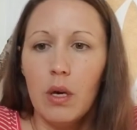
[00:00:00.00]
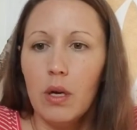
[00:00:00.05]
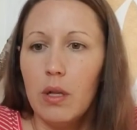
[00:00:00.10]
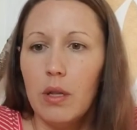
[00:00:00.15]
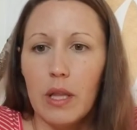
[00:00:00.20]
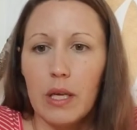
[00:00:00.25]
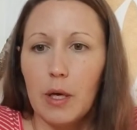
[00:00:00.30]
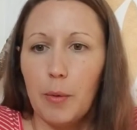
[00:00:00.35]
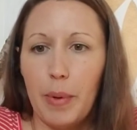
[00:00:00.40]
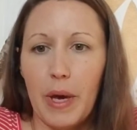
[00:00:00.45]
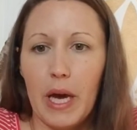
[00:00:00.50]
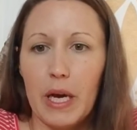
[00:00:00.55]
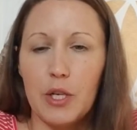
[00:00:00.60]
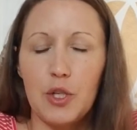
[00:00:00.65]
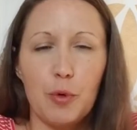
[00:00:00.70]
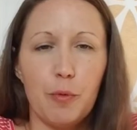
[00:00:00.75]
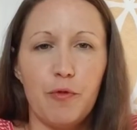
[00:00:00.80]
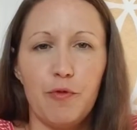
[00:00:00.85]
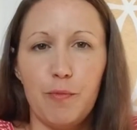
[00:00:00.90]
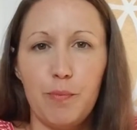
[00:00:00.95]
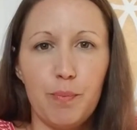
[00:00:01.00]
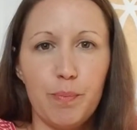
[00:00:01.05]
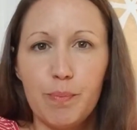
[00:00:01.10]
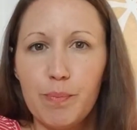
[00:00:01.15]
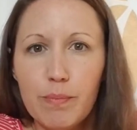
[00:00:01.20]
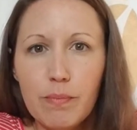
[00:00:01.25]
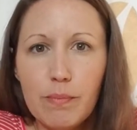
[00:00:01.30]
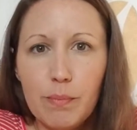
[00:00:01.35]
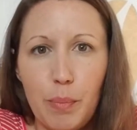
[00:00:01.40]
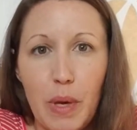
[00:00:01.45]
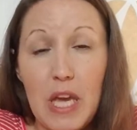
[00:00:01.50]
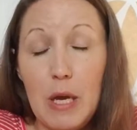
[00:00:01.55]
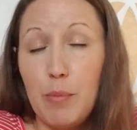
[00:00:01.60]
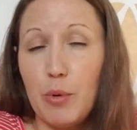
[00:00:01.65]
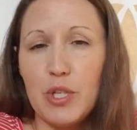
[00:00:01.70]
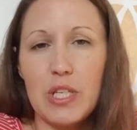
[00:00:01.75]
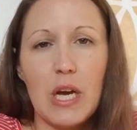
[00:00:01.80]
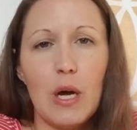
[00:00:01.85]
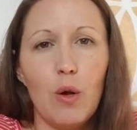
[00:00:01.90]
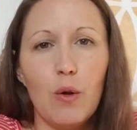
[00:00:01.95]
like a package of paper
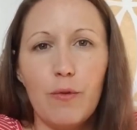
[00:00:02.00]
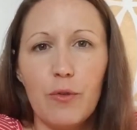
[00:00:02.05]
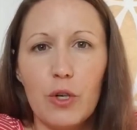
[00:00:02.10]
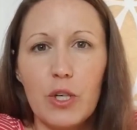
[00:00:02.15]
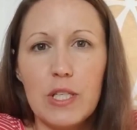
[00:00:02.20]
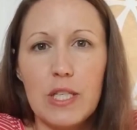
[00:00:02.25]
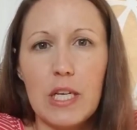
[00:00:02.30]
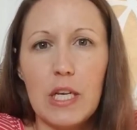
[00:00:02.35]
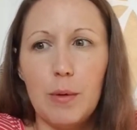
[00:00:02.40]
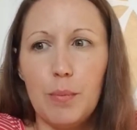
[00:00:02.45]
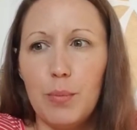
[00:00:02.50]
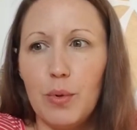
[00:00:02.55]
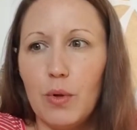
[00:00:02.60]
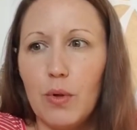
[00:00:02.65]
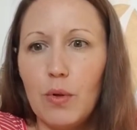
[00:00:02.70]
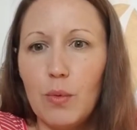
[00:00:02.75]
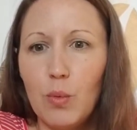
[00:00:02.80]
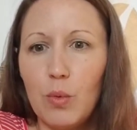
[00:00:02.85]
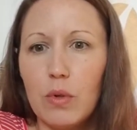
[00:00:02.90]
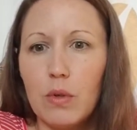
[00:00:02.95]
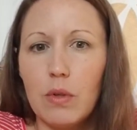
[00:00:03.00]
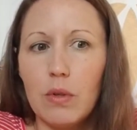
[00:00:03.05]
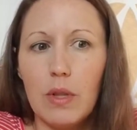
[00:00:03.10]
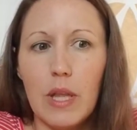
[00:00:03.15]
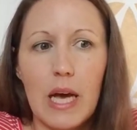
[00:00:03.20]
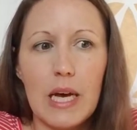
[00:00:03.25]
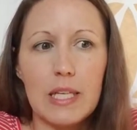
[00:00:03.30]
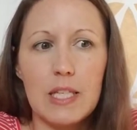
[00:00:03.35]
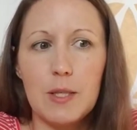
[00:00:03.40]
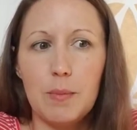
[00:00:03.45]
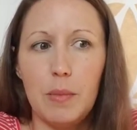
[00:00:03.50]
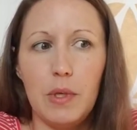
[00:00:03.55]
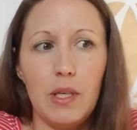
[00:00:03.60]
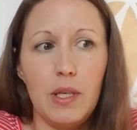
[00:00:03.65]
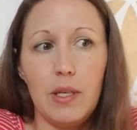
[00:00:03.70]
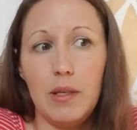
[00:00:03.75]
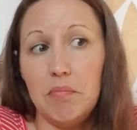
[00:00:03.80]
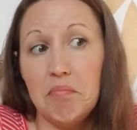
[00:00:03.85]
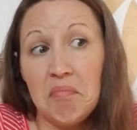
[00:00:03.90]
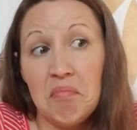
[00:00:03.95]
towel, for example, will last
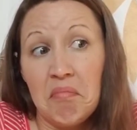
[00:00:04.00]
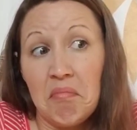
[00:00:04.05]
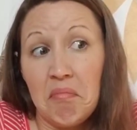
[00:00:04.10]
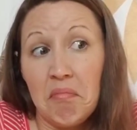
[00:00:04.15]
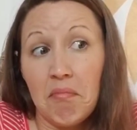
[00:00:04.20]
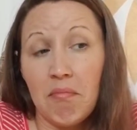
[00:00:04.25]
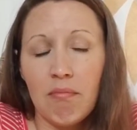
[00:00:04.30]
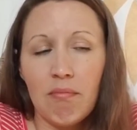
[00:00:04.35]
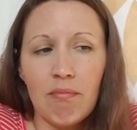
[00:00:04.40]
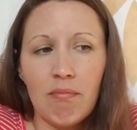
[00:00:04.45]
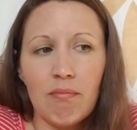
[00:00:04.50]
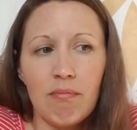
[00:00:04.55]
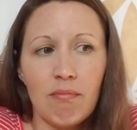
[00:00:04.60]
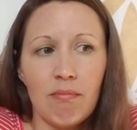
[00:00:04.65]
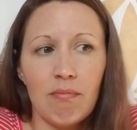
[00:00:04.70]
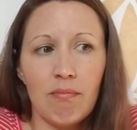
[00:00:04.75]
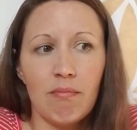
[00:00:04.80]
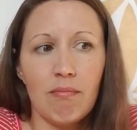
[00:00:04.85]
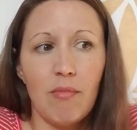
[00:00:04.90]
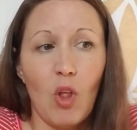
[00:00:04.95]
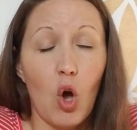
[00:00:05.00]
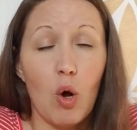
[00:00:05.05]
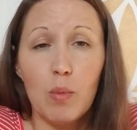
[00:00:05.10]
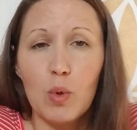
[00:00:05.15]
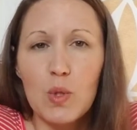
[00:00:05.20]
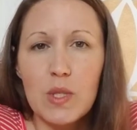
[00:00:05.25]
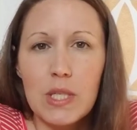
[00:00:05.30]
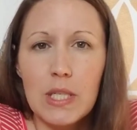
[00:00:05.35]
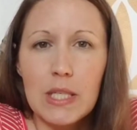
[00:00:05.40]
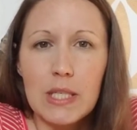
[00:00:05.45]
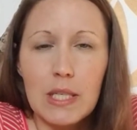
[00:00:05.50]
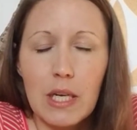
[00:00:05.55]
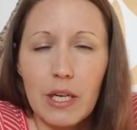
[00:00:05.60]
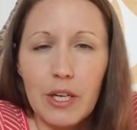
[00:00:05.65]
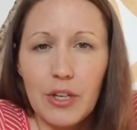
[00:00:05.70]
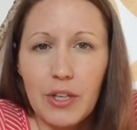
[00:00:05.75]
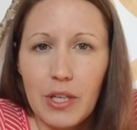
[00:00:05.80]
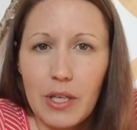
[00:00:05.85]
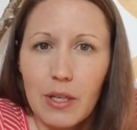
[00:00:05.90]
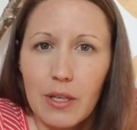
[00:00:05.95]
me almost an
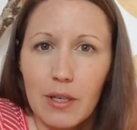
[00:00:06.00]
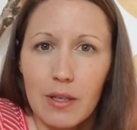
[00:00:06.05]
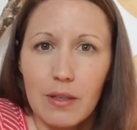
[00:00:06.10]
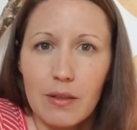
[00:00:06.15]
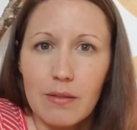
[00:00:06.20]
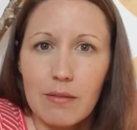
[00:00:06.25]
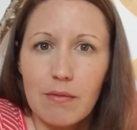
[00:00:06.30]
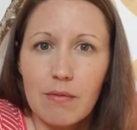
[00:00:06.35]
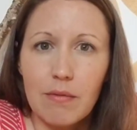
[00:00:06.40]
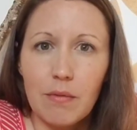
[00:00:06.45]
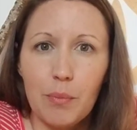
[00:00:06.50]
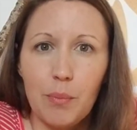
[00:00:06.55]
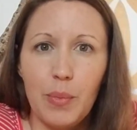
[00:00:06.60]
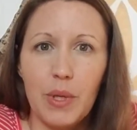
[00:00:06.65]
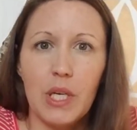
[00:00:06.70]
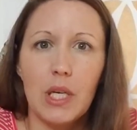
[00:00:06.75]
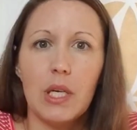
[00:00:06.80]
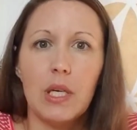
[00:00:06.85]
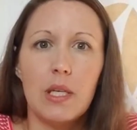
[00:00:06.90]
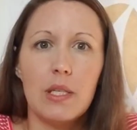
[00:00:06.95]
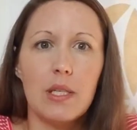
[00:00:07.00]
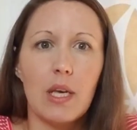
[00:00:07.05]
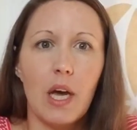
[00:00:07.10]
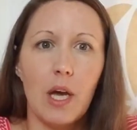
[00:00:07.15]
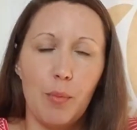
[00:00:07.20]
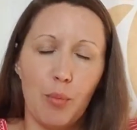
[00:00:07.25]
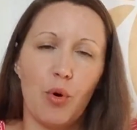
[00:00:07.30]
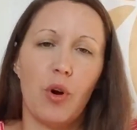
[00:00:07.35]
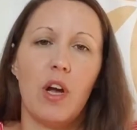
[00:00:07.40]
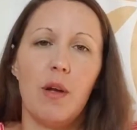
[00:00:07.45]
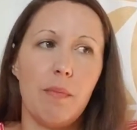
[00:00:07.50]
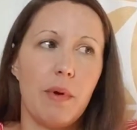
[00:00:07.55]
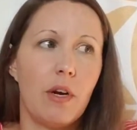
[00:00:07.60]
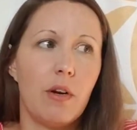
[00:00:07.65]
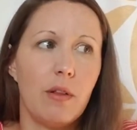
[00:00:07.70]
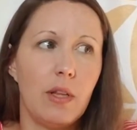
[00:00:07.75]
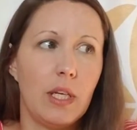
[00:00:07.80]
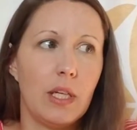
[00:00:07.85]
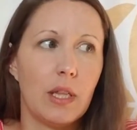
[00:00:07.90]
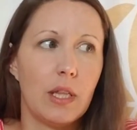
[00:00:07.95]
entire year because I
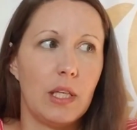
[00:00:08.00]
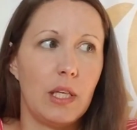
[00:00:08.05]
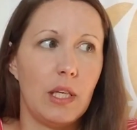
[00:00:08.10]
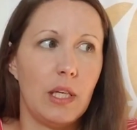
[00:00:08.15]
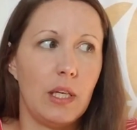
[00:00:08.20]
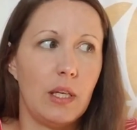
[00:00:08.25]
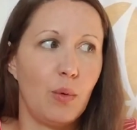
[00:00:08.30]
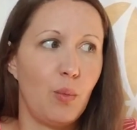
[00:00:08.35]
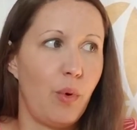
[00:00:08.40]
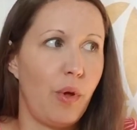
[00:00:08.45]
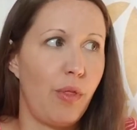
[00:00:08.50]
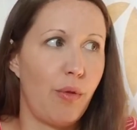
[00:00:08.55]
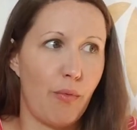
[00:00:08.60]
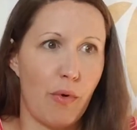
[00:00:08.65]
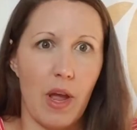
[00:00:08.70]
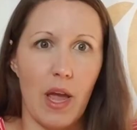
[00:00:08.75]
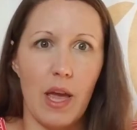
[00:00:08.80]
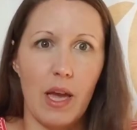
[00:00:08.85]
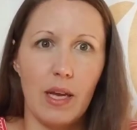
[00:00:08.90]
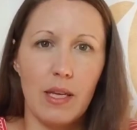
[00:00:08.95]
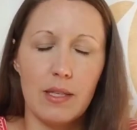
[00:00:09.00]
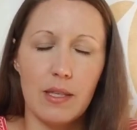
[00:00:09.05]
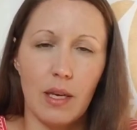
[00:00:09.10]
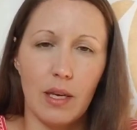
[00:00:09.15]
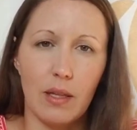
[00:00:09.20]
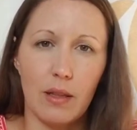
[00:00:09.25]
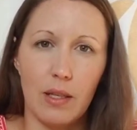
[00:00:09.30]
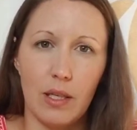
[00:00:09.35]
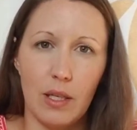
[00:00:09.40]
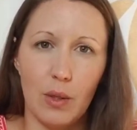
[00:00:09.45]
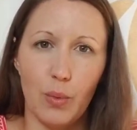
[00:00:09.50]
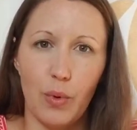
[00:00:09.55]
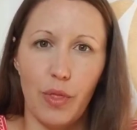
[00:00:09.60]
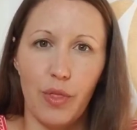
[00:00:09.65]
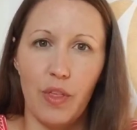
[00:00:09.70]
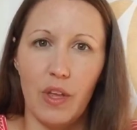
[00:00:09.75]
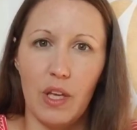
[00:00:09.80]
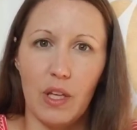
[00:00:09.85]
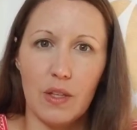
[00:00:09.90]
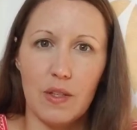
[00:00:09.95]
primarily clean with rags. I clean with
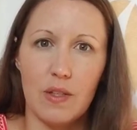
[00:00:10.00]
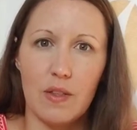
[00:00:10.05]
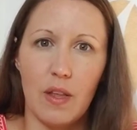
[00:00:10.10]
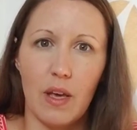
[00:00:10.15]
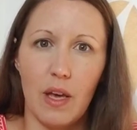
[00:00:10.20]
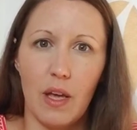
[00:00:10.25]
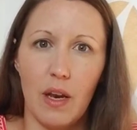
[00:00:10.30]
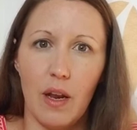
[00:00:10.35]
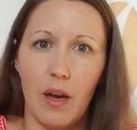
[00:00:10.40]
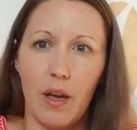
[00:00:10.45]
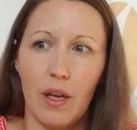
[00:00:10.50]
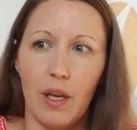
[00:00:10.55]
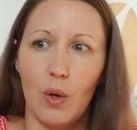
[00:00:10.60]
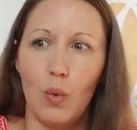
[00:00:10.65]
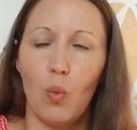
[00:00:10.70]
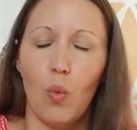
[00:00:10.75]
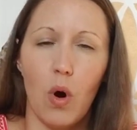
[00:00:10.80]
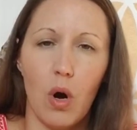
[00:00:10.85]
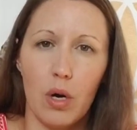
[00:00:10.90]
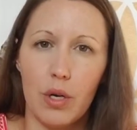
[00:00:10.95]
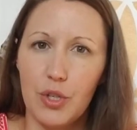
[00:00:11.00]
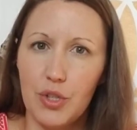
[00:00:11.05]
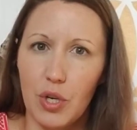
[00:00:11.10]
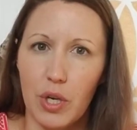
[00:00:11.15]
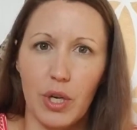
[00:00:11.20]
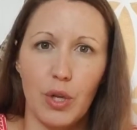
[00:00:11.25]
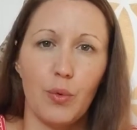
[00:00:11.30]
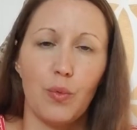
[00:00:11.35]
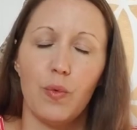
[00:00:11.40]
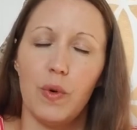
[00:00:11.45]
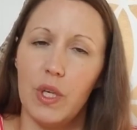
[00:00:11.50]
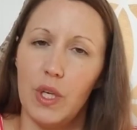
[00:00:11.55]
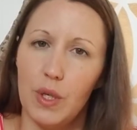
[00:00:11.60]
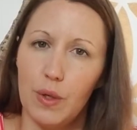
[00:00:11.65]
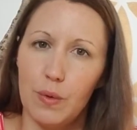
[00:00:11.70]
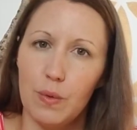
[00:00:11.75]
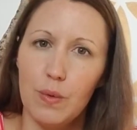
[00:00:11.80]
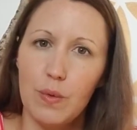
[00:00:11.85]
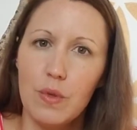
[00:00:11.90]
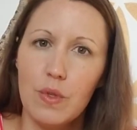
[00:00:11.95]
things that I can wash, I can
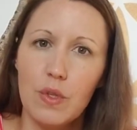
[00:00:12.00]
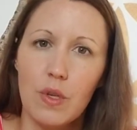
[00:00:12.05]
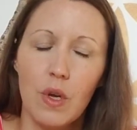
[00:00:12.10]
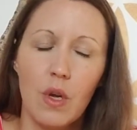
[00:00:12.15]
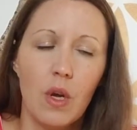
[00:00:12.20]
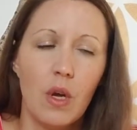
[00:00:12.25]
reuse.